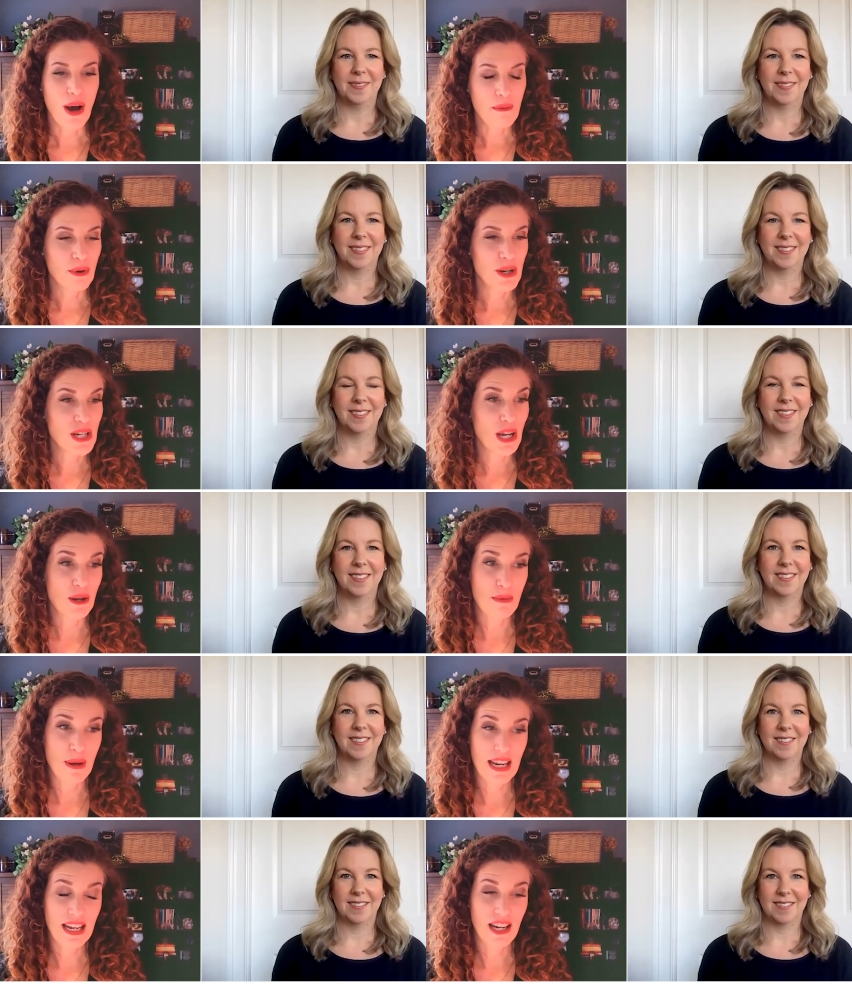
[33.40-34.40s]
Speaker 1: Well, I appreciate
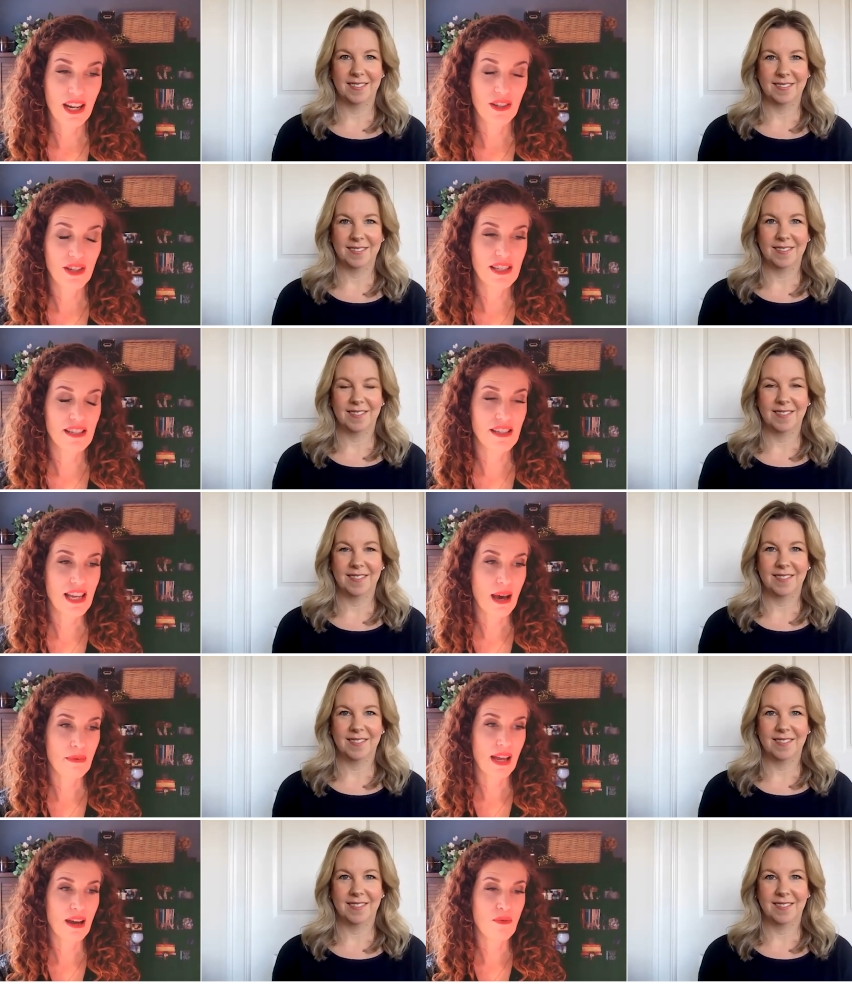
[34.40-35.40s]
you being here. This is a
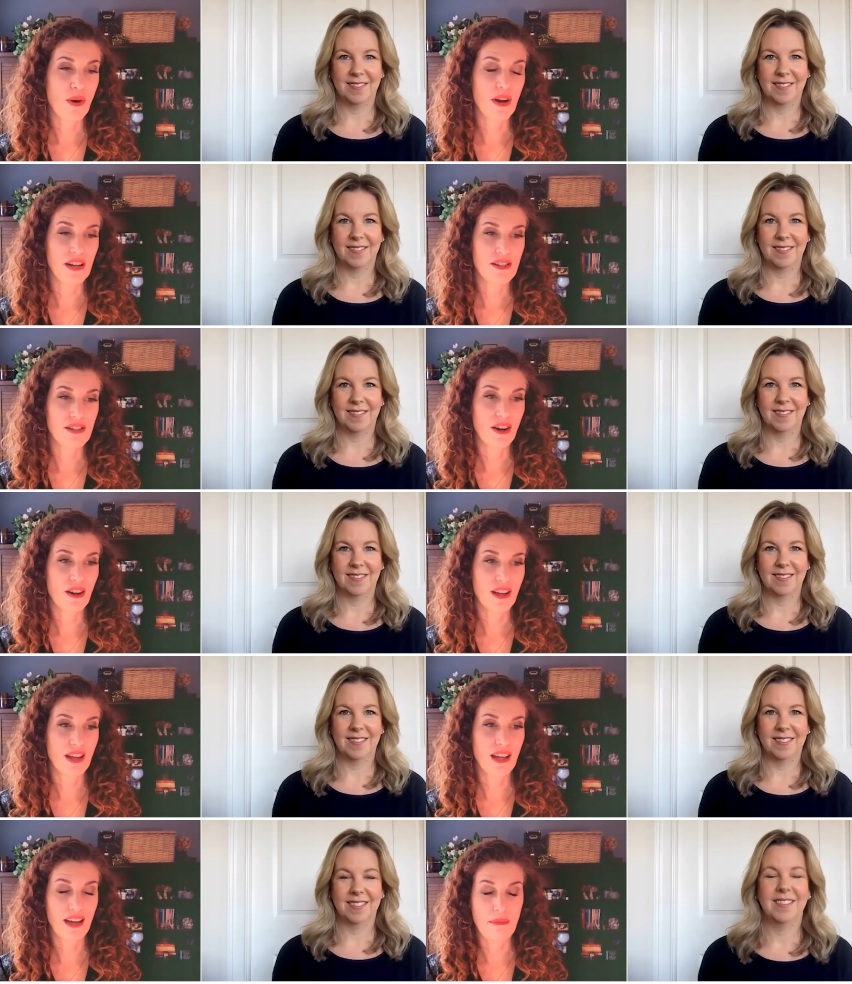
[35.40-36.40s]
topic I've wanted to talk
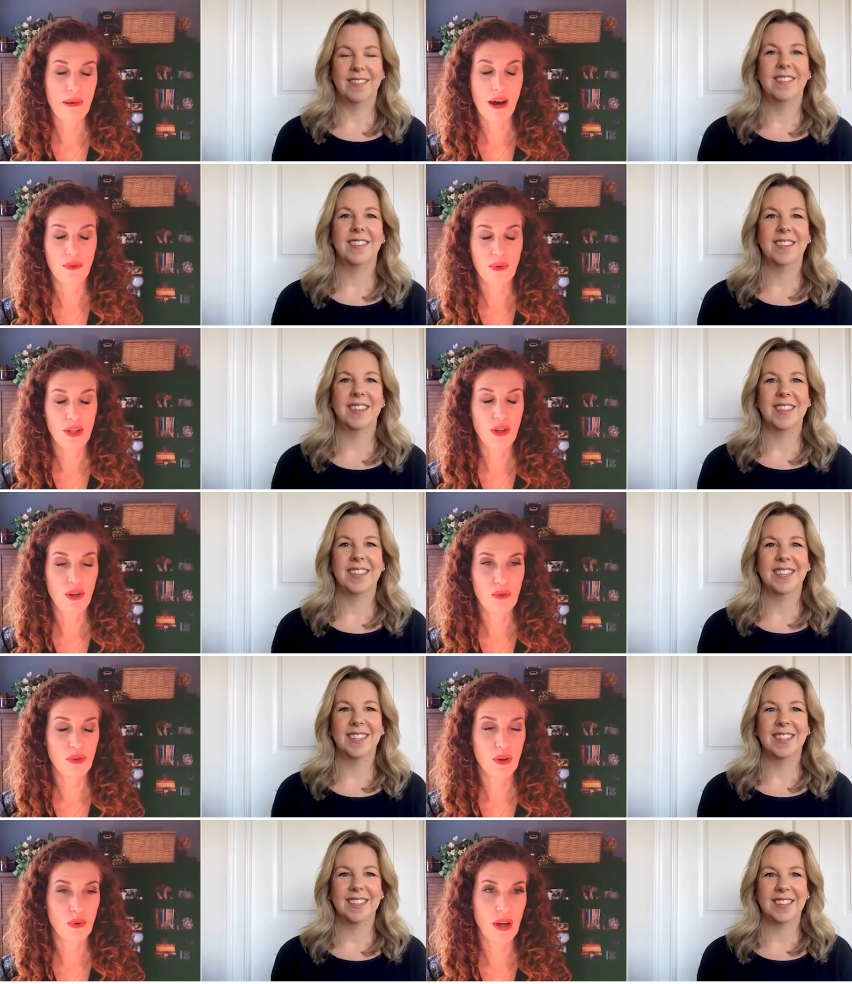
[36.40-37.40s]
about with
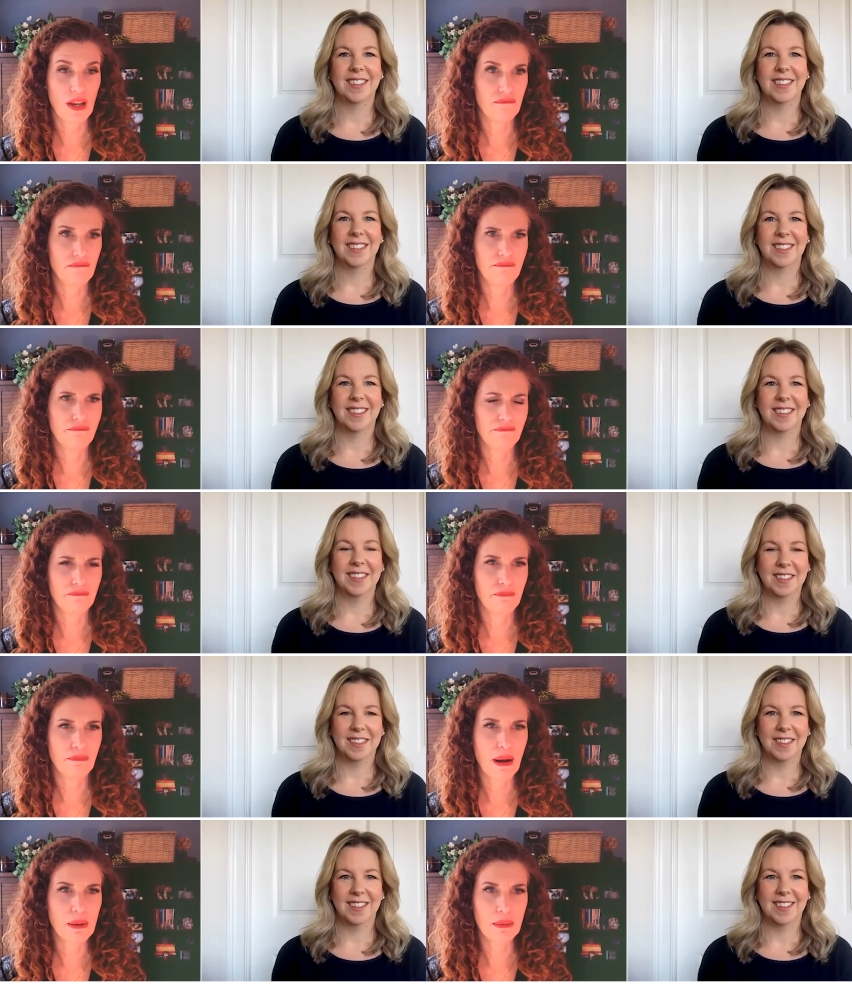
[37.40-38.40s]
you for what
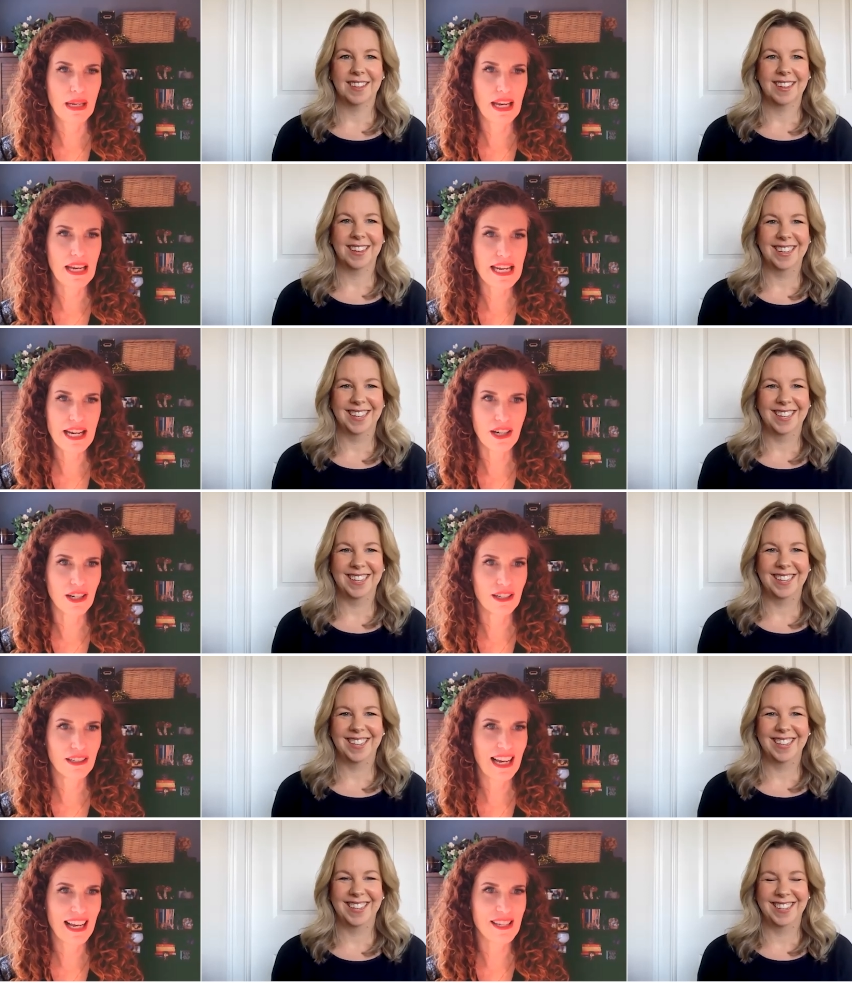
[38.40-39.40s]
probably a
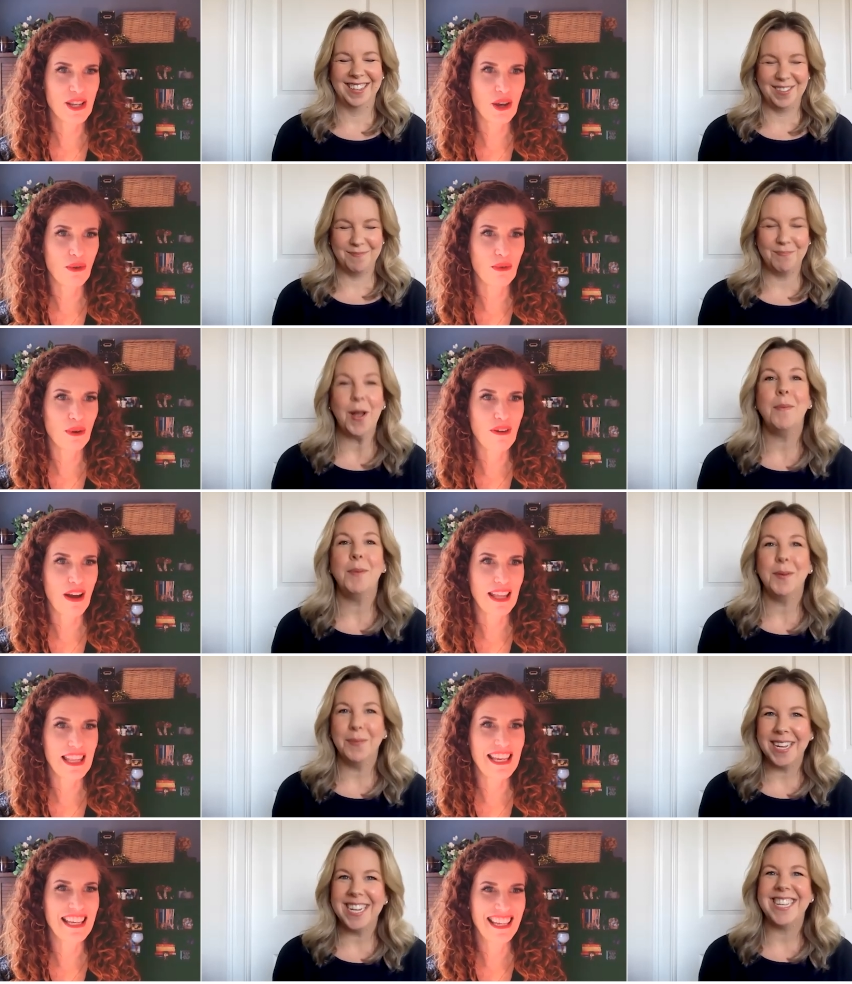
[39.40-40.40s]
year, and so probably we're
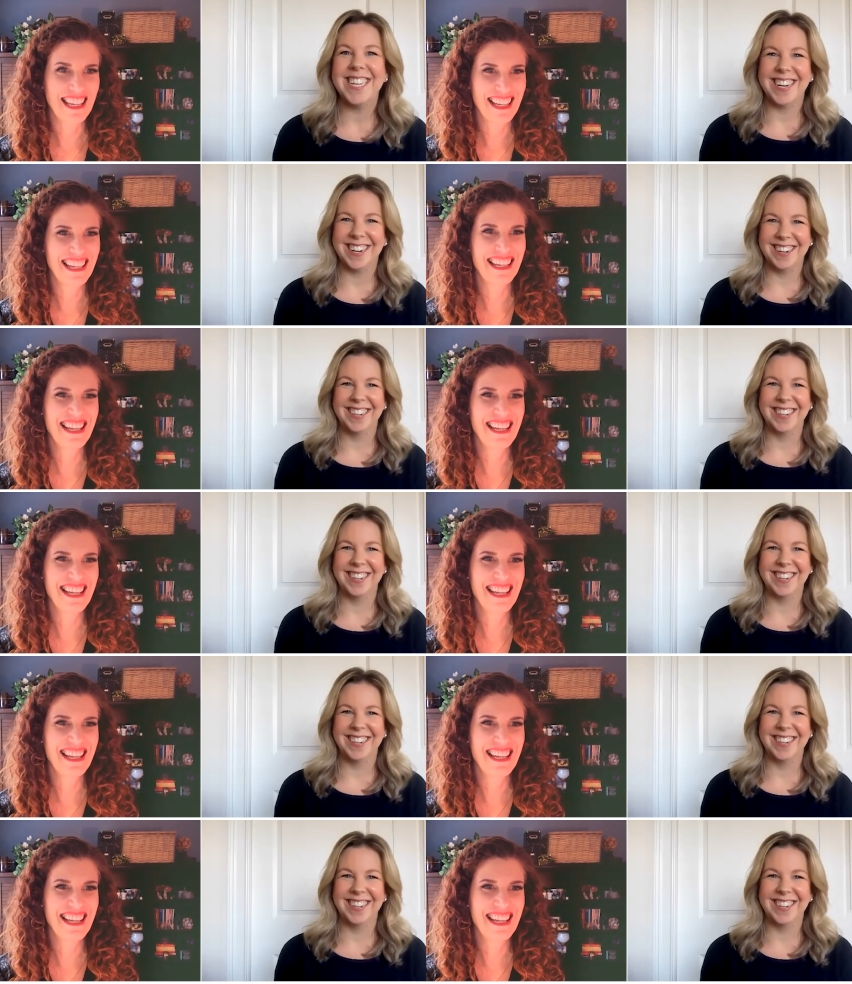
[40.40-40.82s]
finally